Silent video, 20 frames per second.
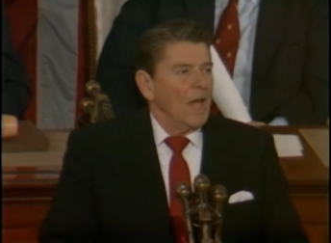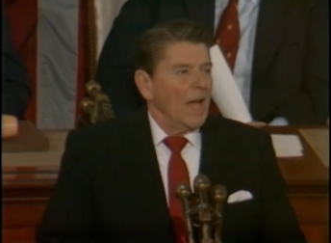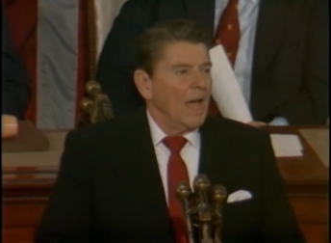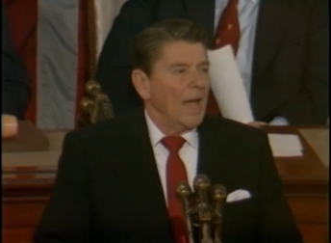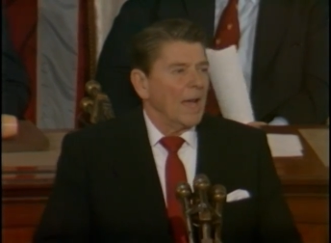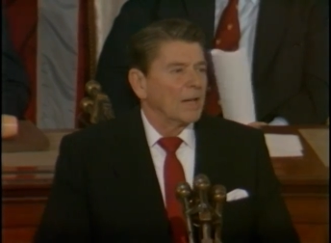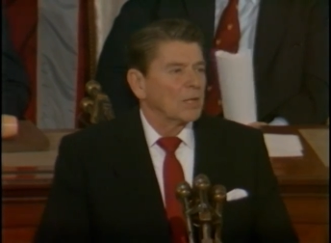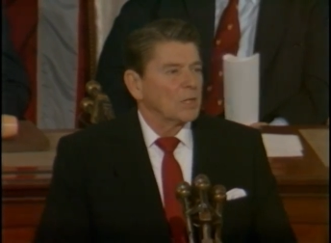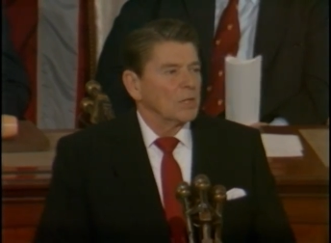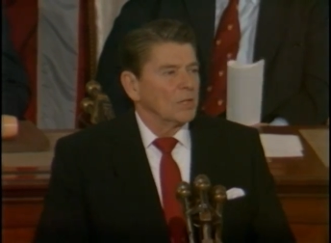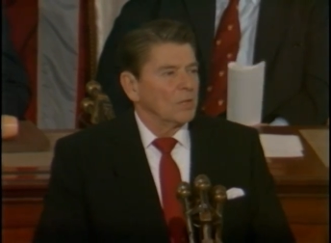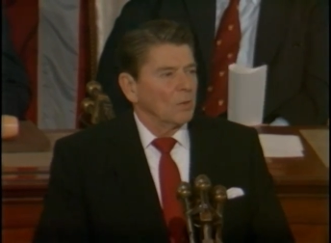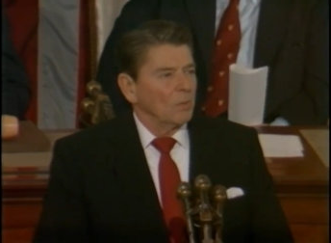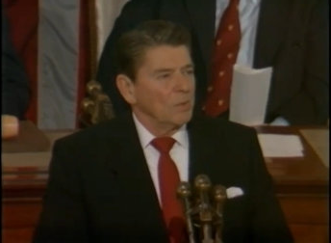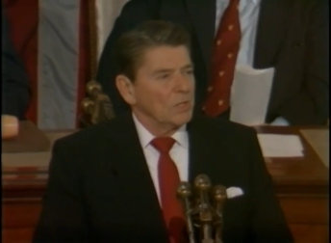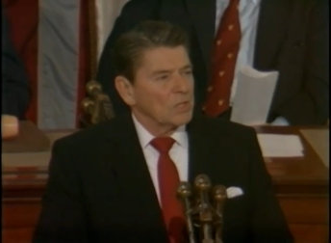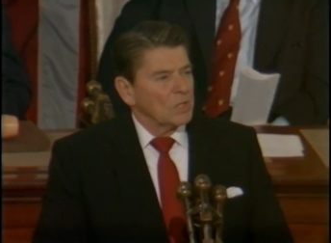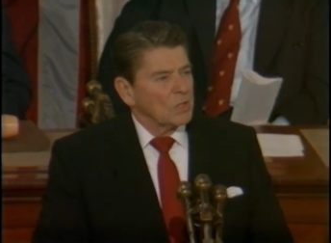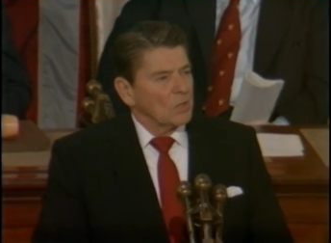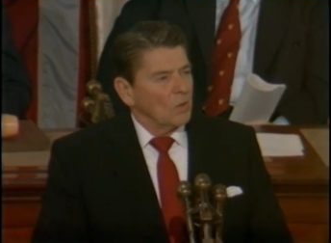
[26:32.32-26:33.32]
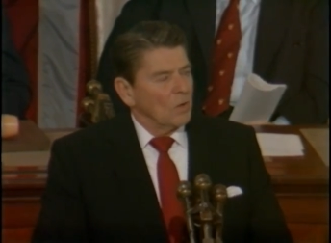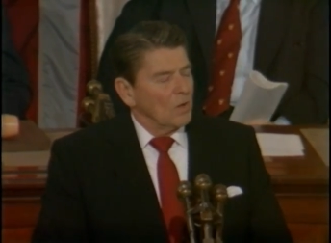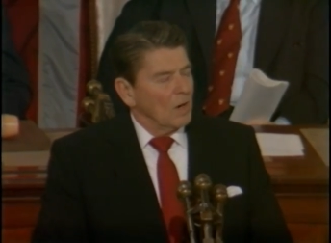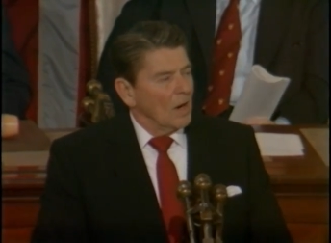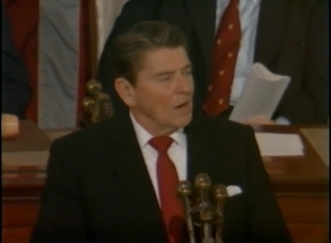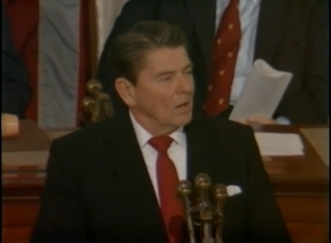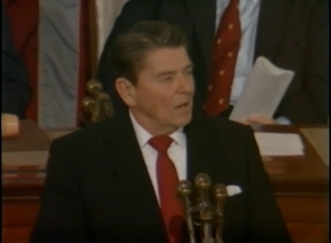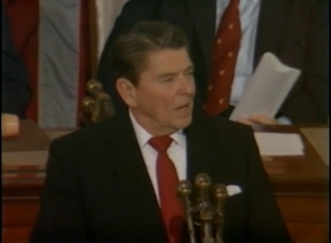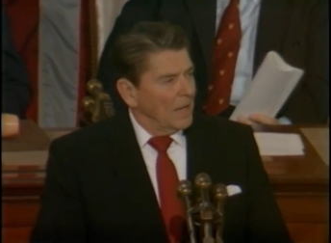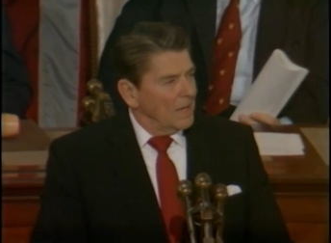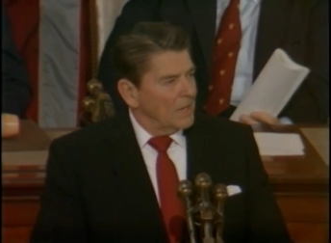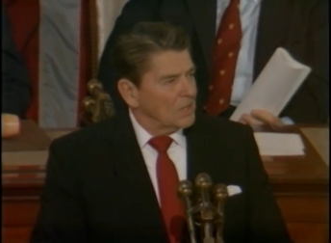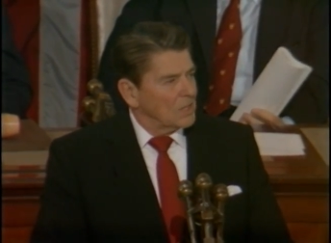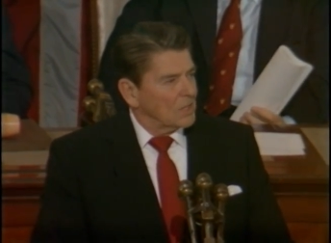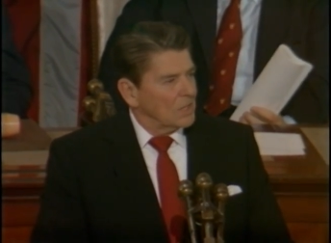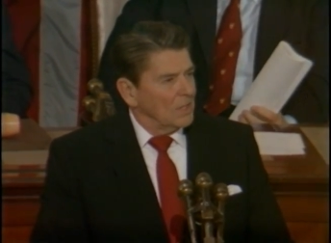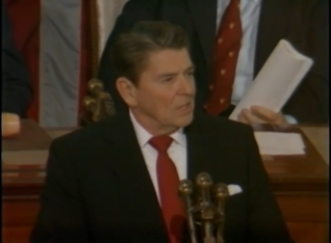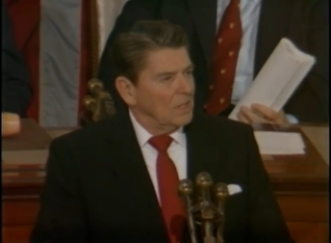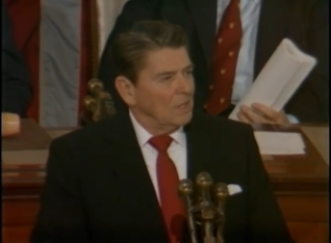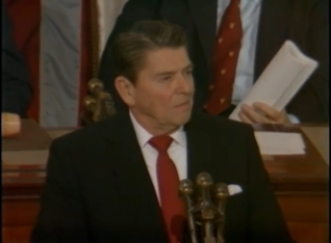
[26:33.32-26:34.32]
action to restore our
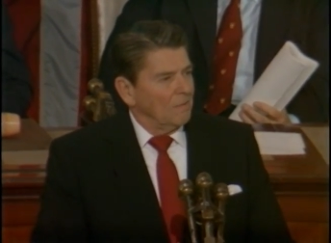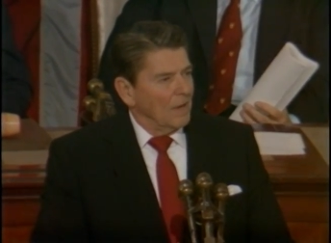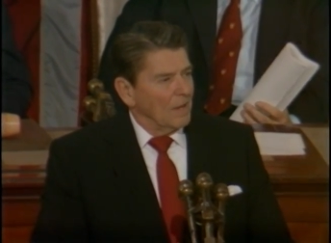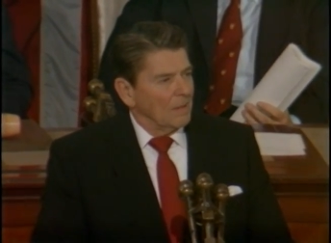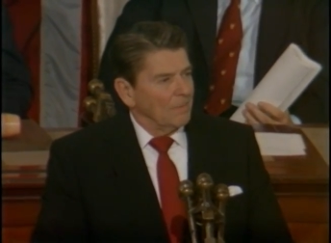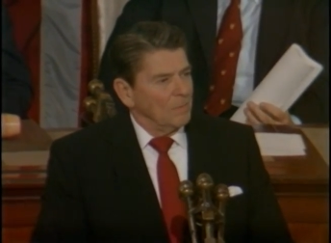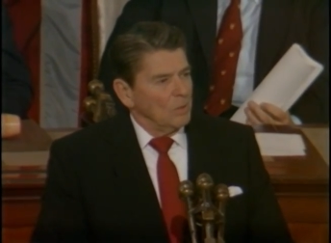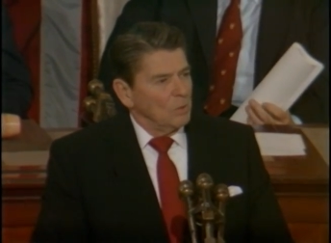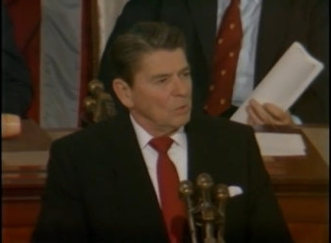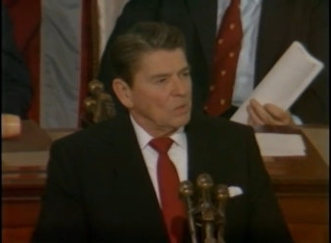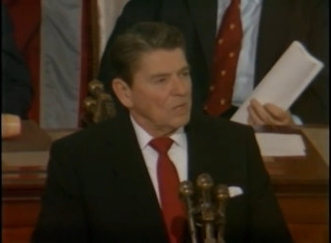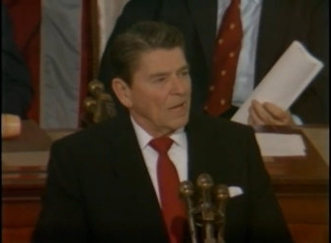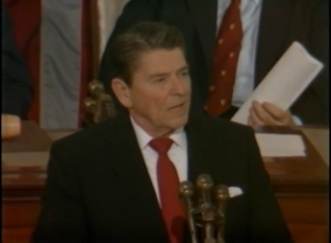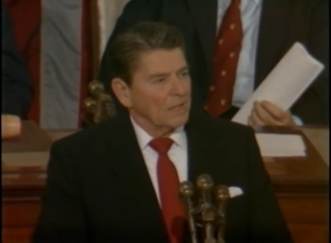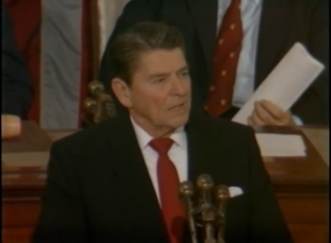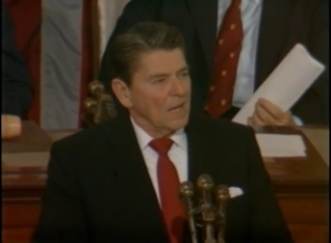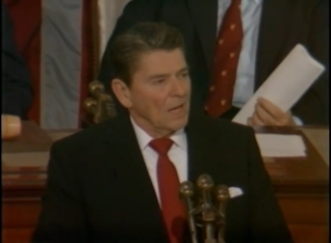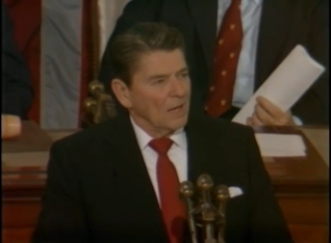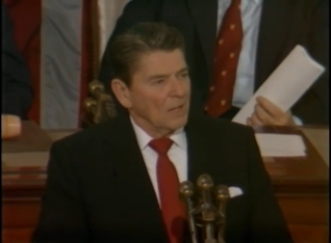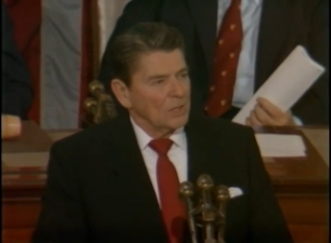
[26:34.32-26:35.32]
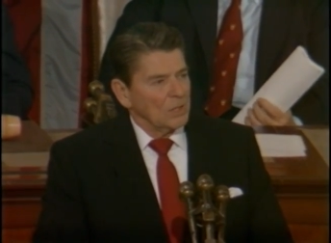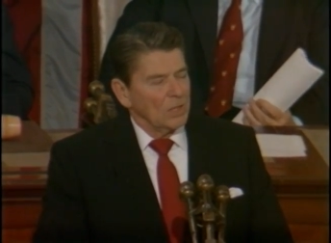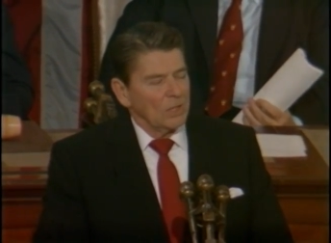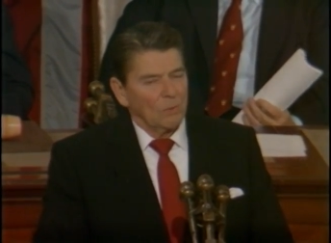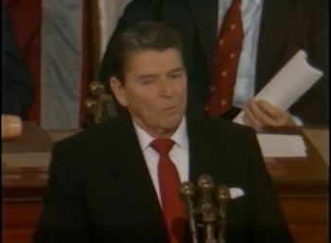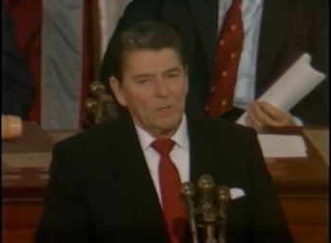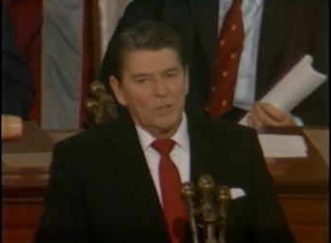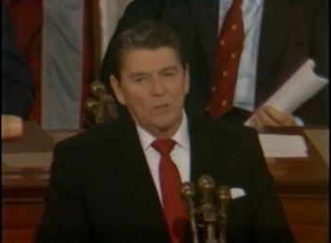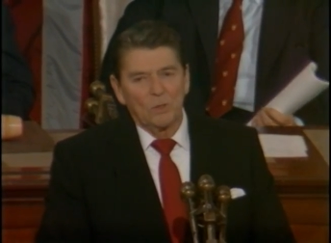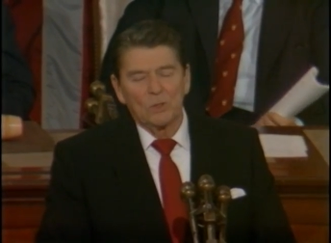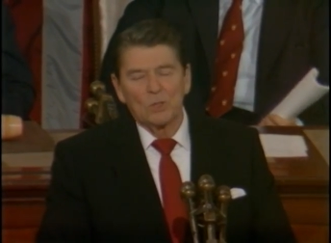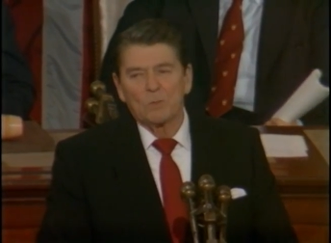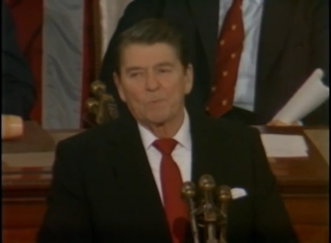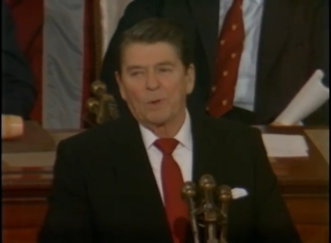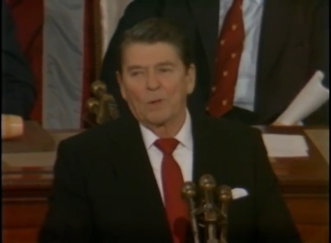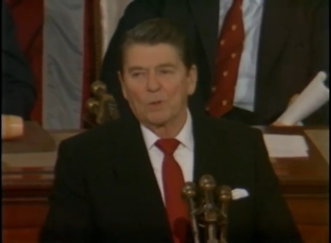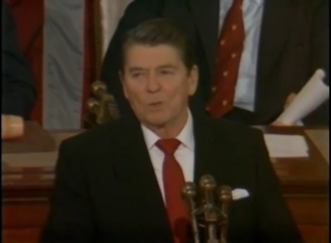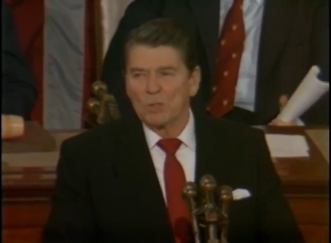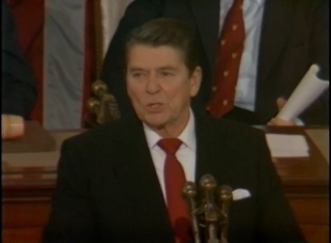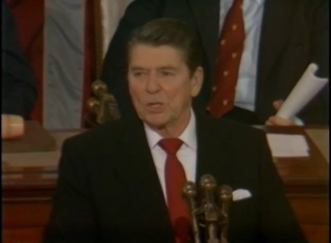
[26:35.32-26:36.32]
lakes and develop new technology to reduce
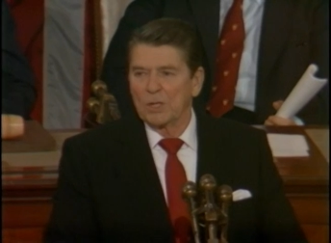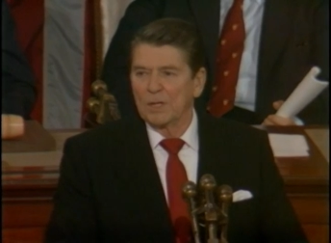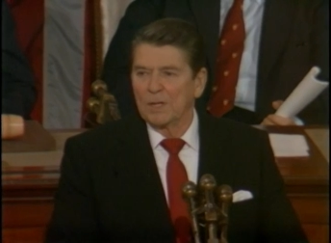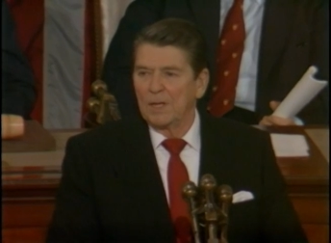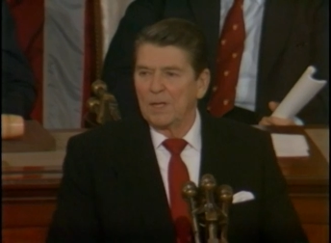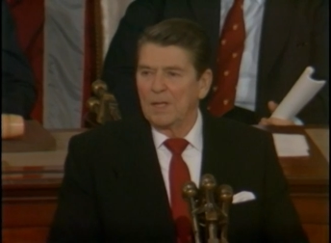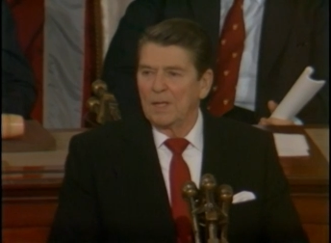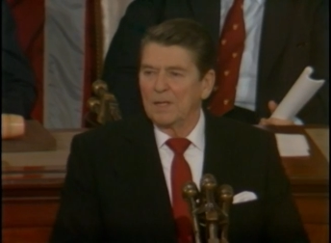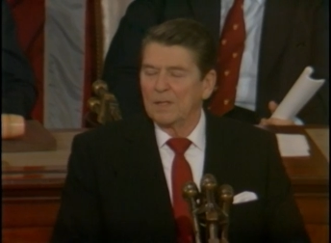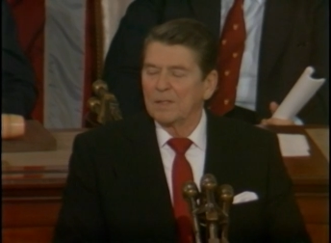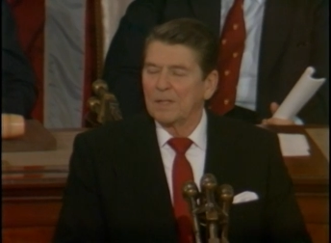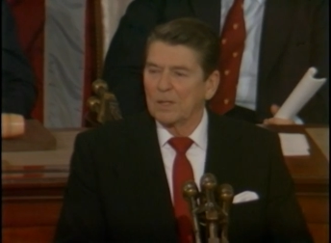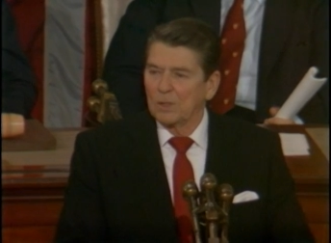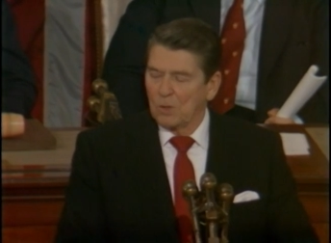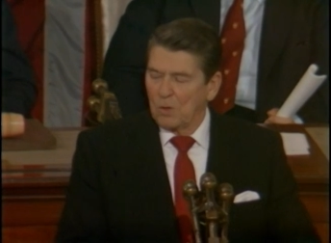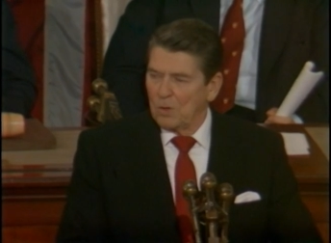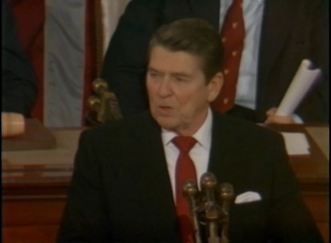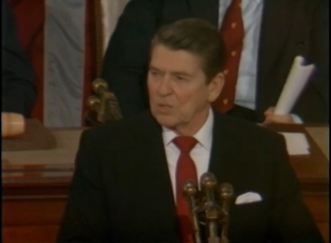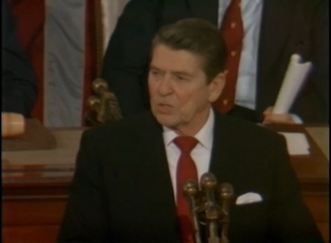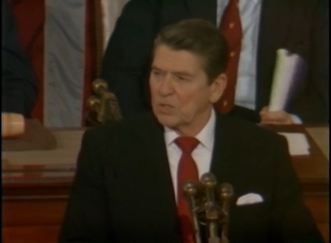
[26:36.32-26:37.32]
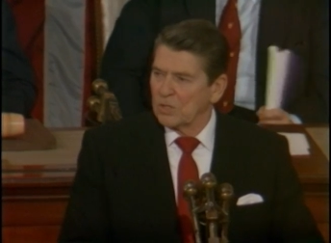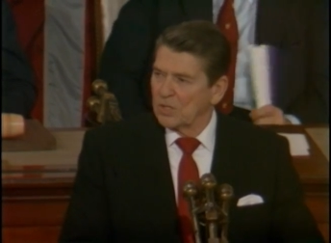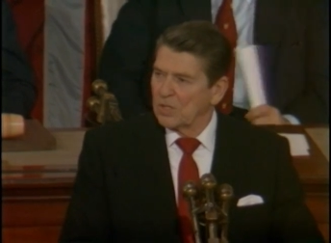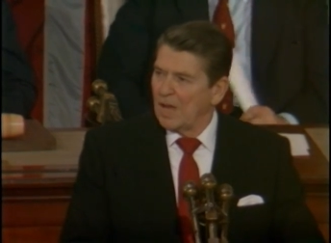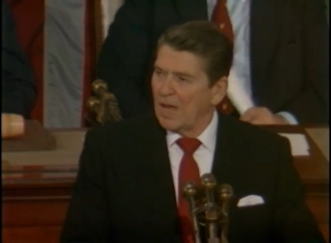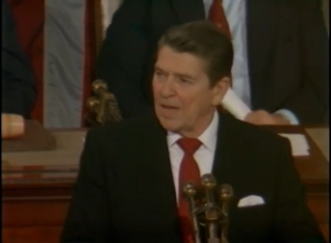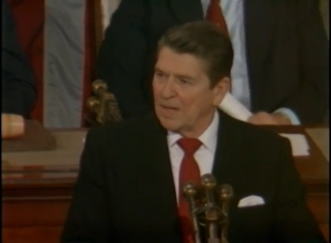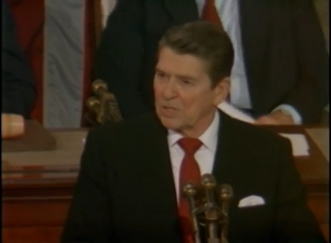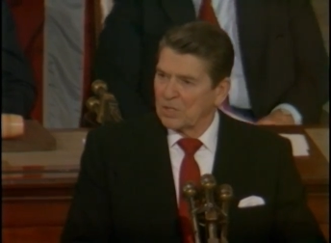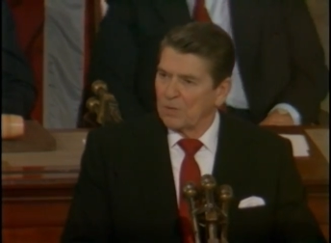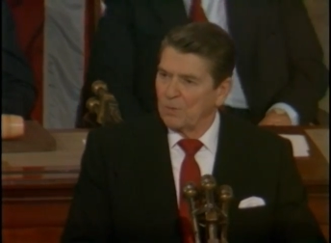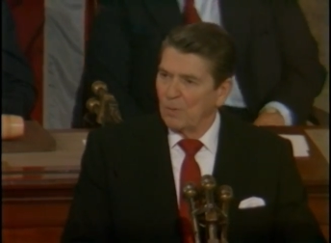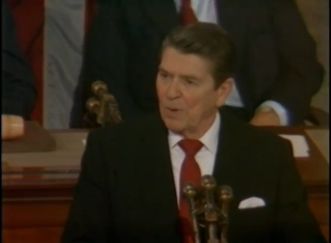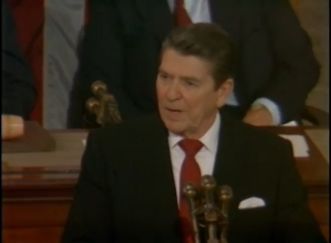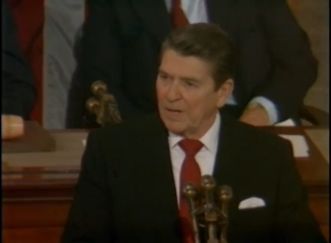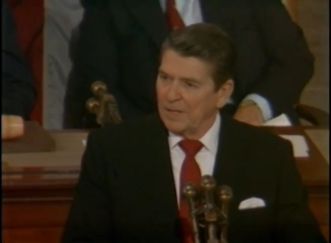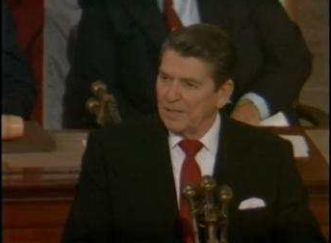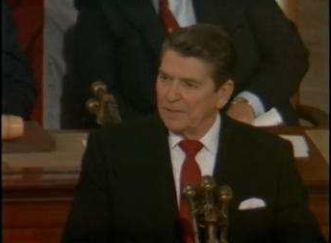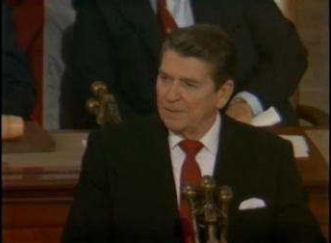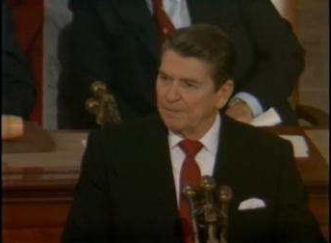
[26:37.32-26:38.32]
pollution that causes acid
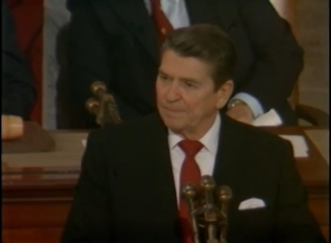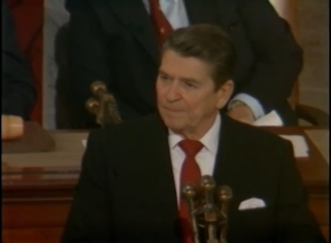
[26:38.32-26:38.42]
rain.